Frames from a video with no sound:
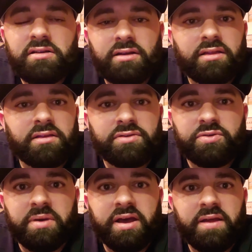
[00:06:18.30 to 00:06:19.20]
Nothing too
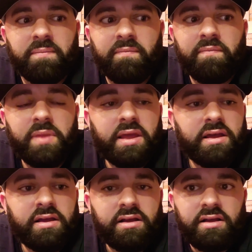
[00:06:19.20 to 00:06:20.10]
bad.
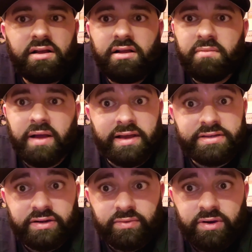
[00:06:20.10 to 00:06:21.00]
Eyes
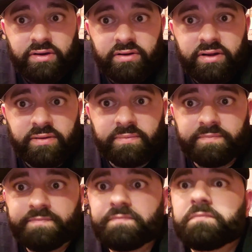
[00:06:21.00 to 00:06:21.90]
aren't watering.
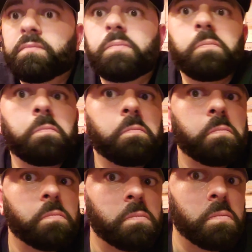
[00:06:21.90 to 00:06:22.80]

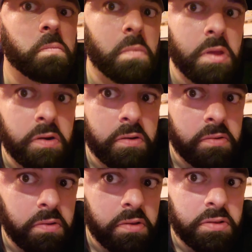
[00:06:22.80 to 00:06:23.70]
A
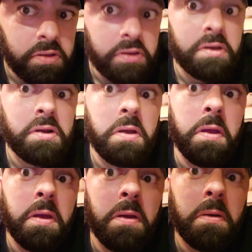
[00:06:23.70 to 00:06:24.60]
little,
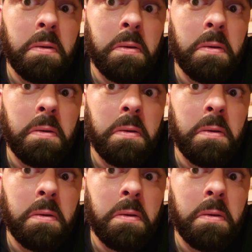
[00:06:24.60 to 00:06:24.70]
yeah.